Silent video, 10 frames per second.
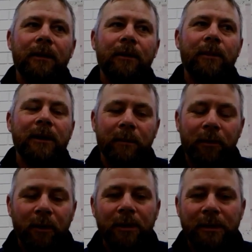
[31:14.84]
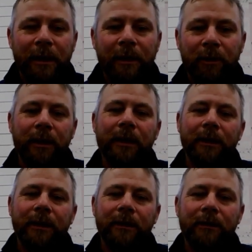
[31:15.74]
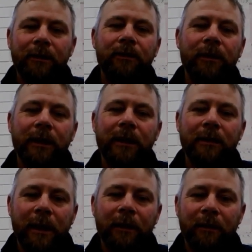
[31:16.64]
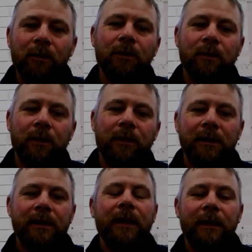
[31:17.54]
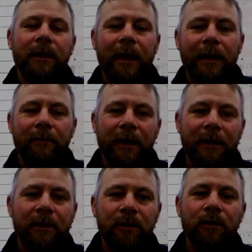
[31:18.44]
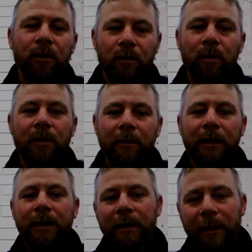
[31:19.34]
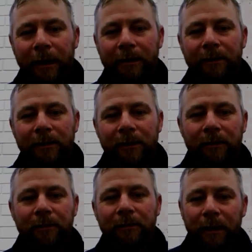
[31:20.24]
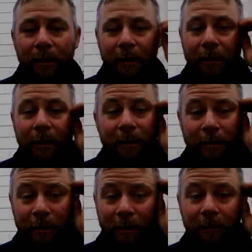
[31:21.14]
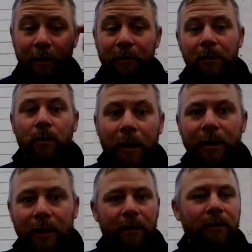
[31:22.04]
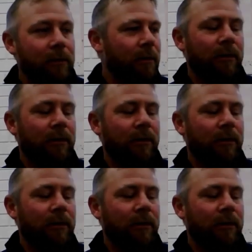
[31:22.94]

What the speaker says: you'd be surprised how quickly you thinking about the horse wanting to stay at the gate makes you not want to be at the gate. So, and you can see it in people, the way they're going,